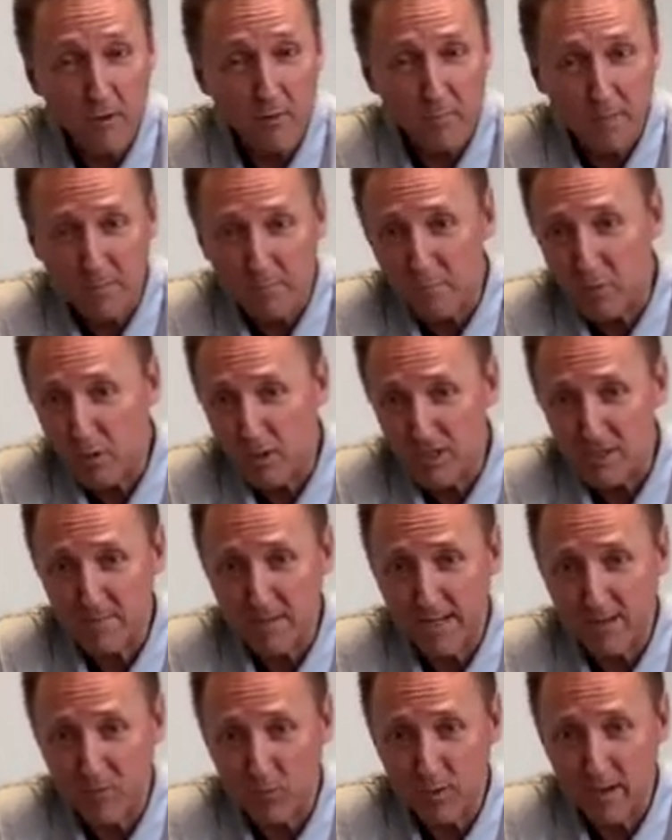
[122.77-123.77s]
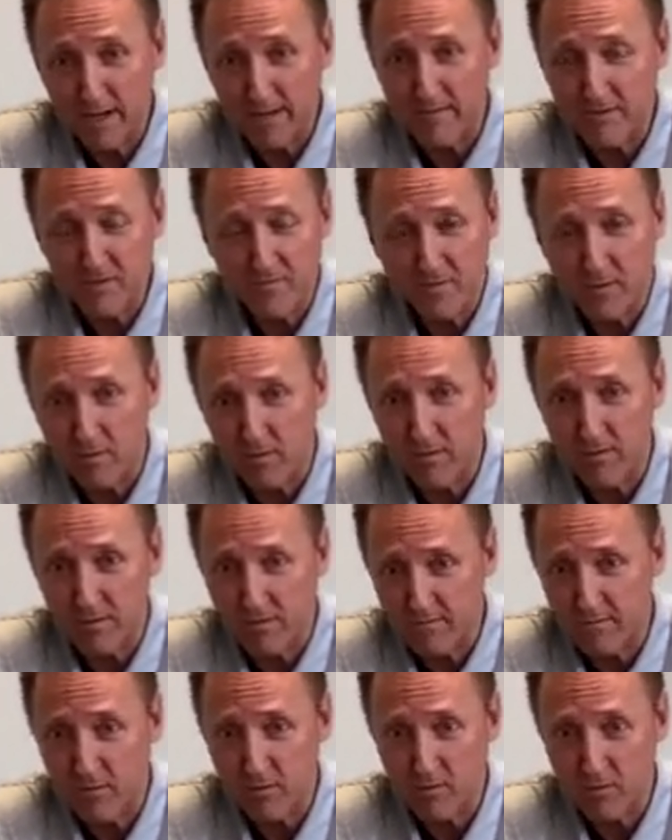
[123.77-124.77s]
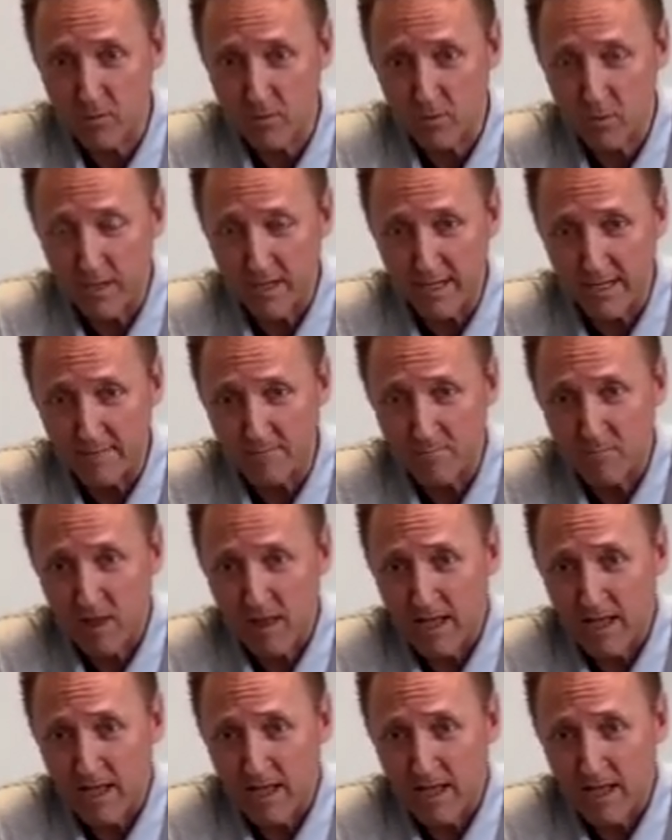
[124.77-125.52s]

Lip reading: had been pushed by the waves further and further away.